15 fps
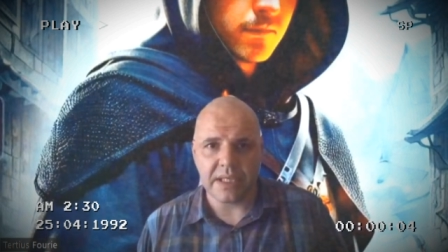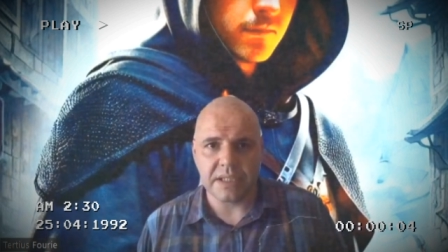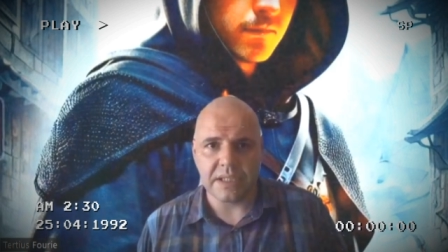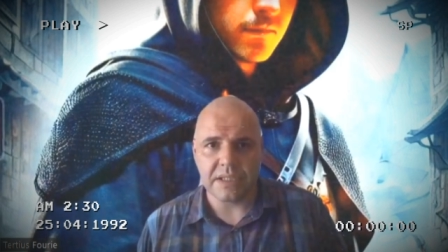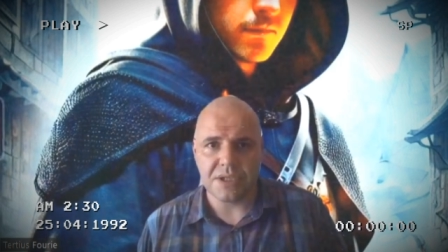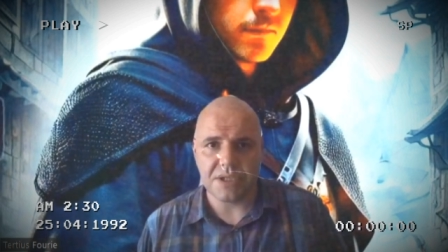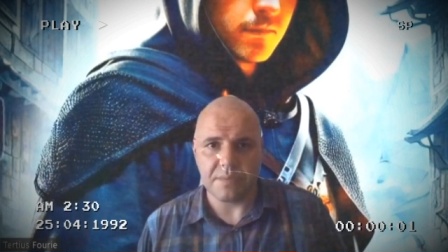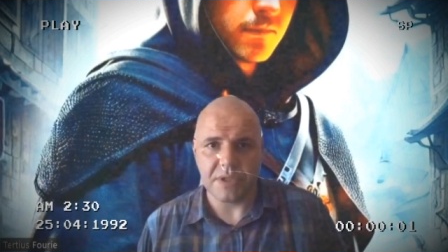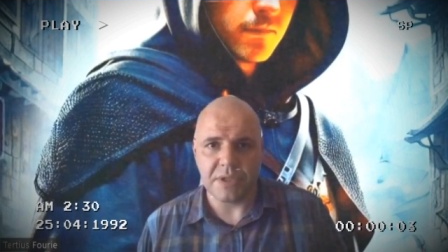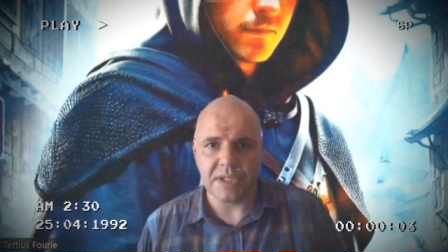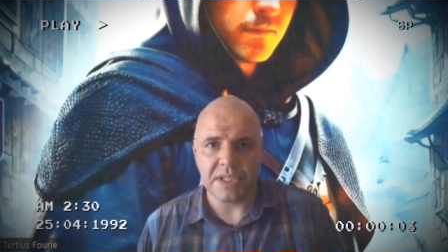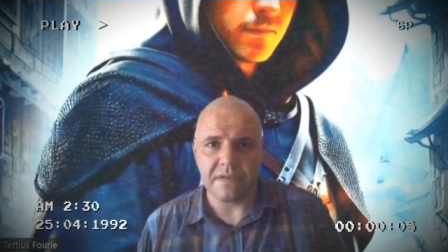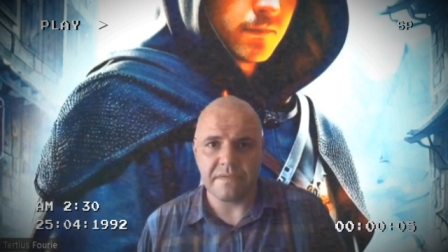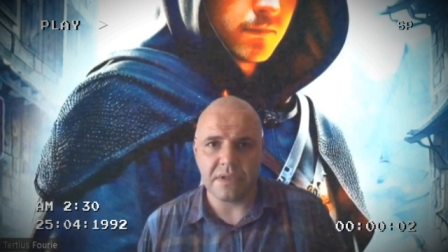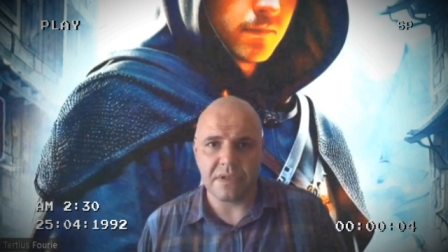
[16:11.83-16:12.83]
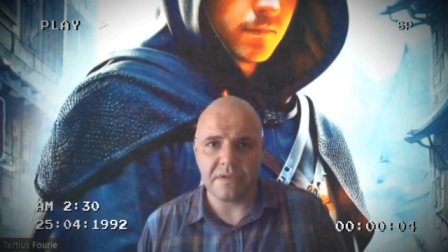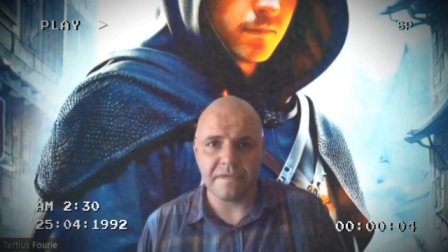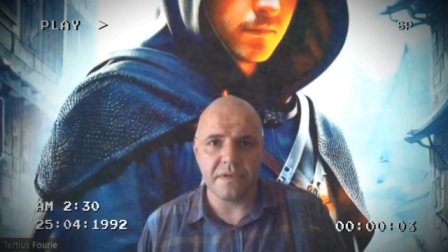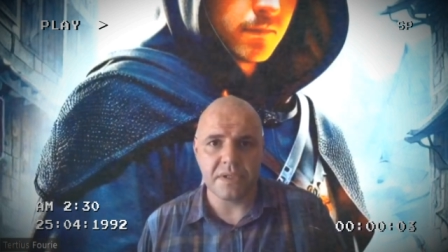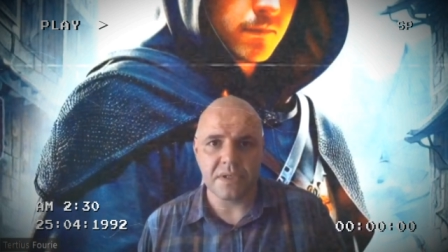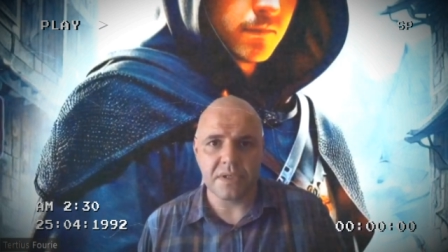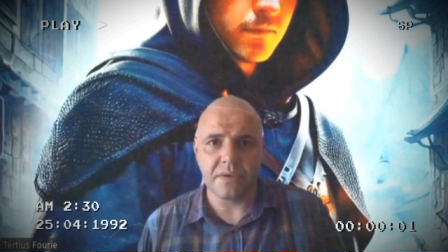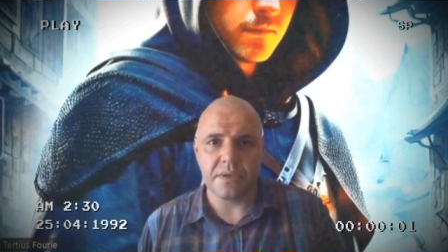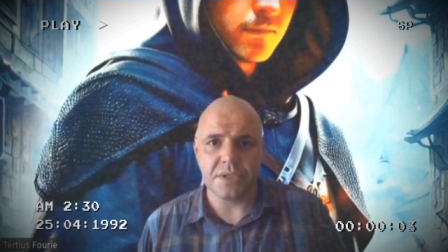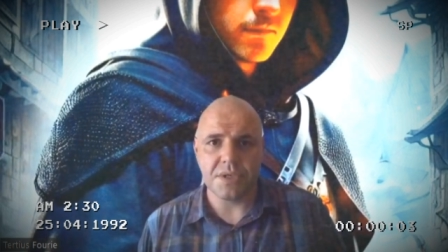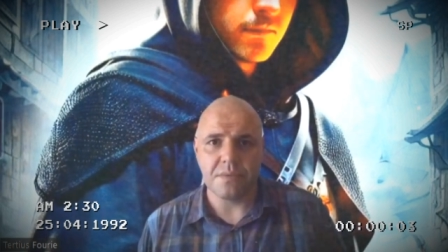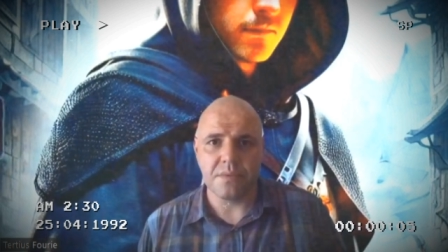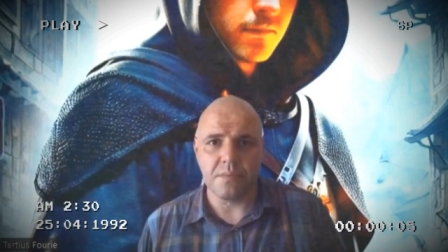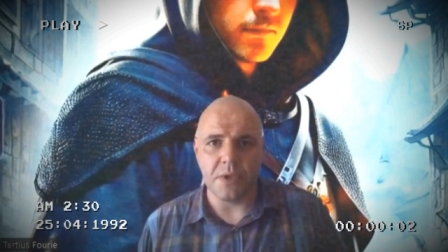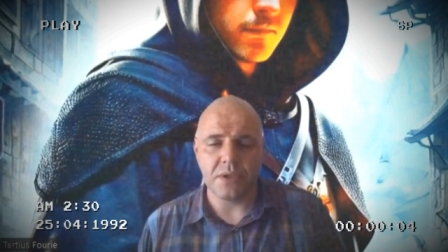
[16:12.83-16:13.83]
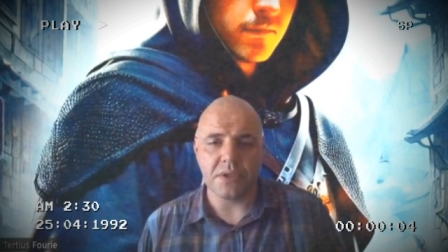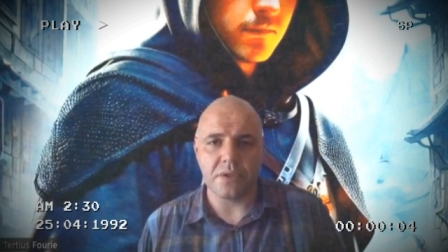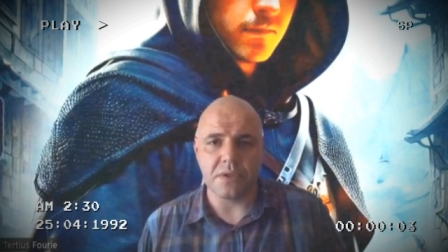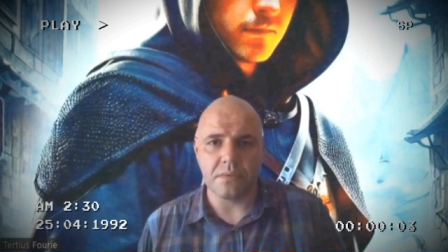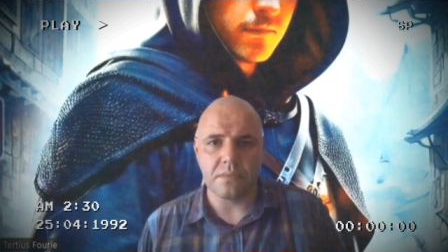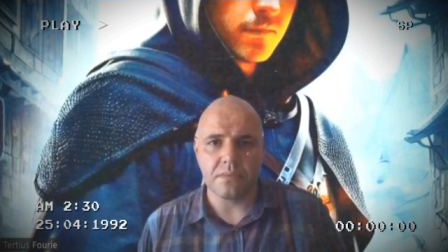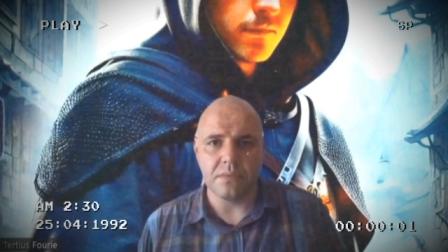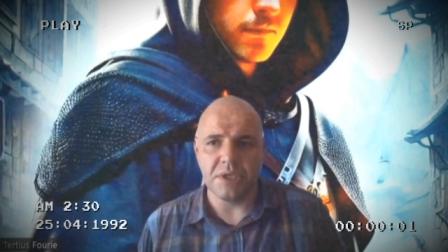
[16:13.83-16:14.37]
in Acts chapter seven, the first Christian martyr.